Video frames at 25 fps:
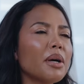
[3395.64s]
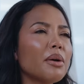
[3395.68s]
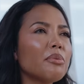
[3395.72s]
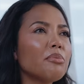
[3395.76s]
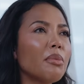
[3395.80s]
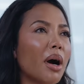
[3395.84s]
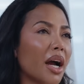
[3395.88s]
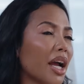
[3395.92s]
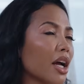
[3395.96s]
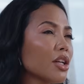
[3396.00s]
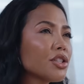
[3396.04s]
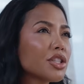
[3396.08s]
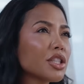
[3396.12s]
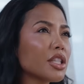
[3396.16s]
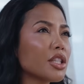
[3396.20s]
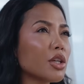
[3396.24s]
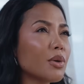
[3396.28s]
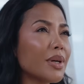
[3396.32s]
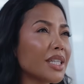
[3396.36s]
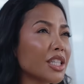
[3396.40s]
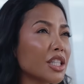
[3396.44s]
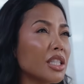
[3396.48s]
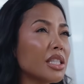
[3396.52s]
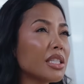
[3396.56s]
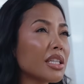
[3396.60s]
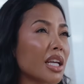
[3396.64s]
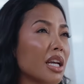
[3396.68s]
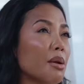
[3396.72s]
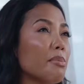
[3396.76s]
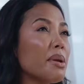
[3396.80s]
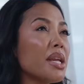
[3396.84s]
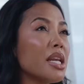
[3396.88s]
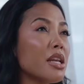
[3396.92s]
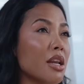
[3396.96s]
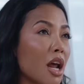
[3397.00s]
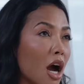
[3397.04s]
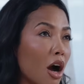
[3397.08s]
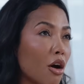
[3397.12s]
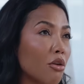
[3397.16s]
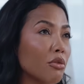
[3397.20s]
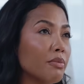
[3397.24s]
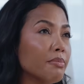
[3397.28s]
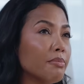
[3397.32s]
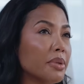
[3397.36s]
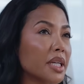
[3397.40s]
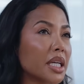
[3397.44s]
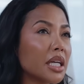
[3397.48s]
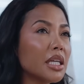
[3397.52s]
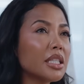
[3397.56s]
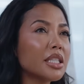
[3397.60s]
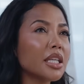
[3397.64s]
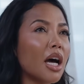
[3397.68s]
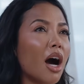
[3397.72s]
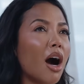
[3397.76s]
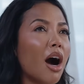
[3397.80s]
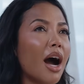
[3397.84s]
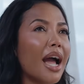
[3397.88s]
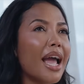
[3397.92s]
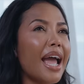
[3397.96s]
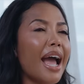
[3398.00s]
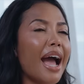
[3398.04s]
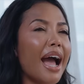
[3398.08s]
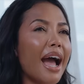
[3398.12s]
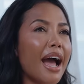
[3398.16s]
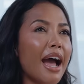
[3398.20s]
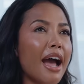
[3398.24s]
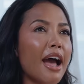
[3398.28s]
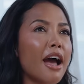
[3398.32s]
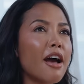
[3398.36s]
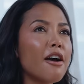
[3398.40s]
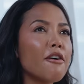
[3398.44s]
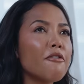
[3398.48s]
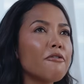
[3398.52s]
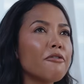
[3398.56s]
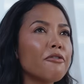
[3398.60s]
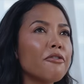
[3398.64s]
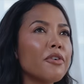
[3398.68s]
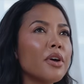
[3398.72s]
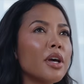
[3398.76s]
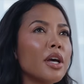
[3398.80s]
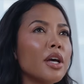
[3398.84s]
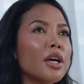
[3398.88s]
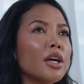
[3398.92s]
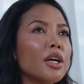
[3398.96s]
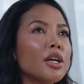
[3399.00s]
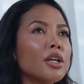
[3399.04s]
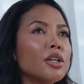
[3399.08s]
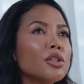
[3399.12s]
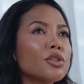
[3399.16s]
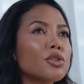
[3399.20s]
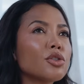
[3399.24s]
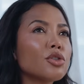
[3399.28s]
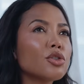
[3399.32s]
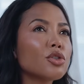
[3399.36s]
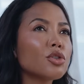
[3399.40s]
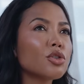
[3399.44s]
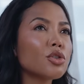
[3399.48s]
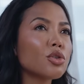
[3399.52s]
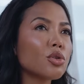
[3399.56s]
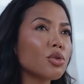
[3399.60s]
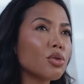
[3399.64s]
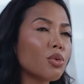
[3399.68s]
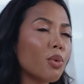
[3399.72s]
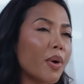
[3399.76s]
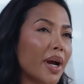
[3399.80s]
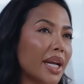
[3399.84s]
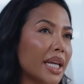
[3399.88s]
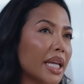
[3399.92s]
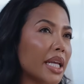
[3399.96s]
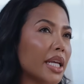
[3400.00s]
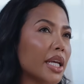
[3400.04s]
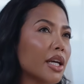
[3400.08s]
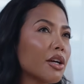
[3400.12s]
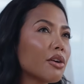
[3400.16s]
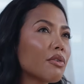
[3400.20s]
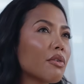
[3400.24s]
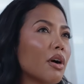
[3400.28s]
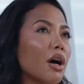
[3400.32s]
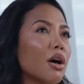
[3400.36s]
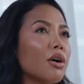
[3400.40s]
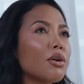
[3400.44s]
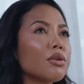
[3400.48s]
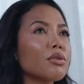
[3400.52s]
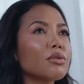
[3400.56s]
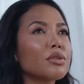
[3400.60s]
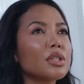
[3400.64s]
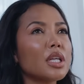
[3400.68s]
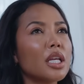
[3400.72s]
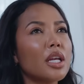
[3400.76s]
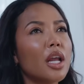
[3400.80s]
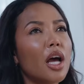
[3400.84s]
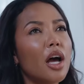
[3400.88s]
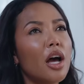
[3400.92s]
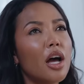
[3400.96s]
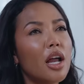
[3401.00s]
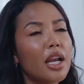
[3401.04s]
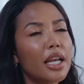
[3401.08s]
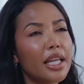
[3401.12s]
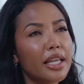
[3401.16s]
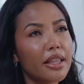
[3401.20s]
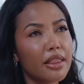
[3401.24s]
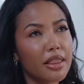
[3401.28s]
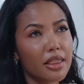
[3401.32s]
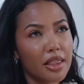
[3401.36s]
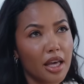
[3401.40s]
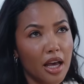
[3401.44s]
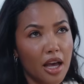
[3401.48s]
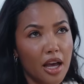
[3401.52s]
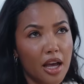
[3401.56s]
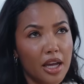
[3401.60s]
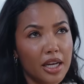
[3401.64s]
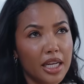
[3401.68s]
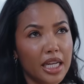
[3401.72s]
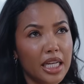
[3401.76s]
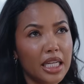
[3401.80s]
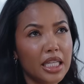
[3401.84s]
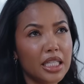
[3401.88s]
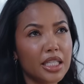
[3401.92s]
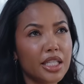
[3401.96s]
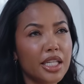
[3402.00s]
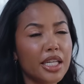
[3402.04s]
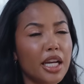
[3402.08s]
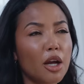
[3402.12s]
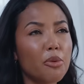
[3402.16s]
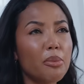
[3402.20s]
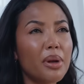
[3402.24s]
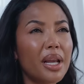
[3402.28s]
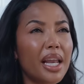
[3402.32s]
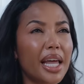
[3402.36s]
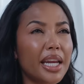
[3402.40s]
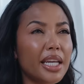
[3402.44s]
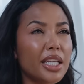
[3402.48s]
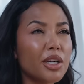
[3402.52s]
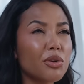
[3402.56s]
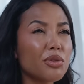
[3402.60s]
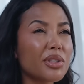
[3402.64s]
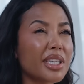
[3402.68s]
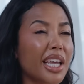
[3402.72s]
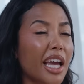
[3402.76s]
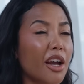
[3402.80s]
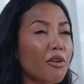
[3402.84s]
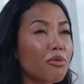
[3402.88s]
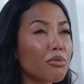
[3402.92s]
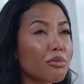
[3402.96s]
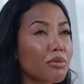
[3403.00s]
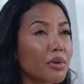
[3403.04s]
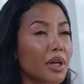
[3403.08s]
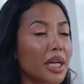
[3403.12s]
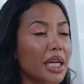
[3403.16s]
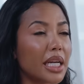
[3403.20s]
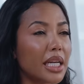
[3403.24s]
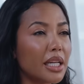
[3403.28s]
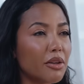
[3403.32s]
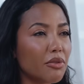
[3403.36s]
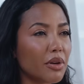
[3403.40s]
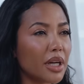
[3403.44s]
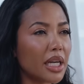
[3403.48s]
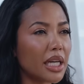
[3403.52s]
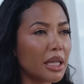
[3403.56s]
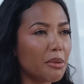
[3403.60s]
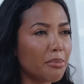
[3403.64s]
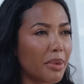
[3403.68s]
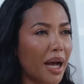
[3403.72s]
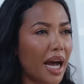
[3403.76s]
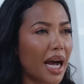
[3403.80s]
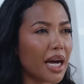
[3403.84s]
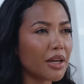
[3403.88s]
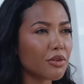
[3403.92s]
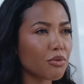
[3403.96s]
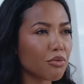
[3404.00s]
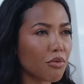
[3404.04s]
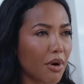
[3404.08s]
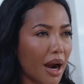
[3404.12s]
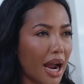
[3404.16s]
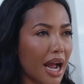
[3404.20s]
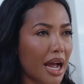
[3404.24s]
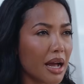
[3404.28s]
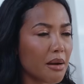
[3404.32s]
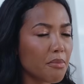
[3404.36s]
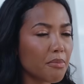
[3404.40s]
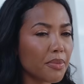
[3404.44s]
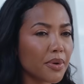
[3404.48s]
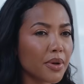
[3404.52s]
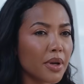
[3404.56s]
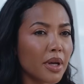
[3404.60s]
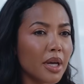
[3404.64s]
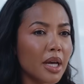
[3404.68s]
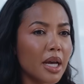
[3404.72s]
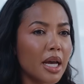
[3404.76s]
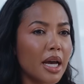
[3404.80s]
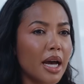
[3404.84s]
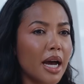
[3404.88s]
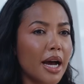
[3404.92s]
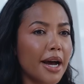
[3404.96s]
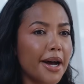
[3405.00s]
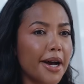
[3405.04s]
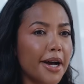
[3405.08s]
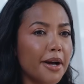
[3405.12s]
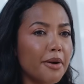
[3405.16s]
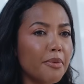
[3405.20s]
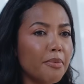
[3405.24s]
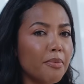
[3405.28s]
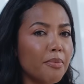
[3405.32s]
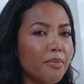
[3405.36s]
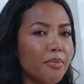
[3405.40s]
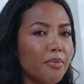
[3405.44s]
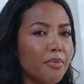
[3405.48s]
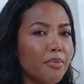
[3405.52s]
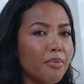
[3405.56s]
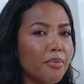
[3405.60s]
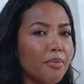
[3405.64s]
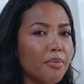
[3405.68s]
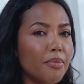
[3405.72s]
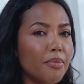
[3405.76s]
My answer to the question is going to be no, because I have 20-year-olds and early 30s. You know, millennials get a really, really bad rap. But